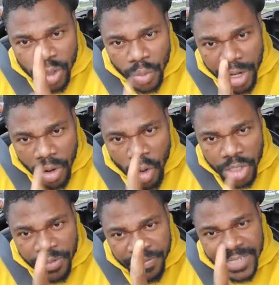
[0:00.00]
You,
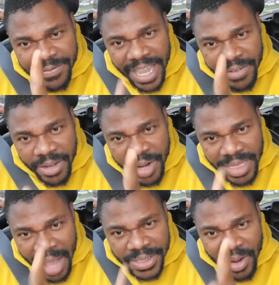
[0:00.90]

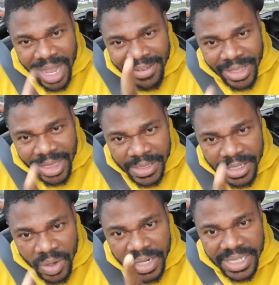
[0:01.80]
who is yet to
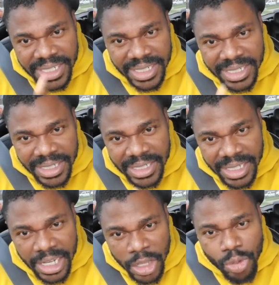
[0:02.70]
record your first
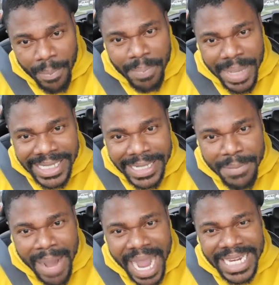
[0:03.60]
$500,000 or
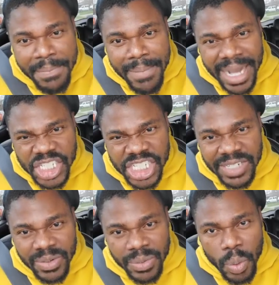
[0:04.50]
$100,000,
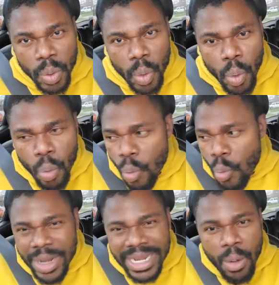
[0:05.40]
you are
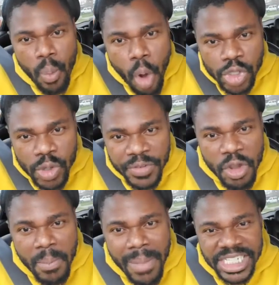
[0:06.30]
busy buying a mansion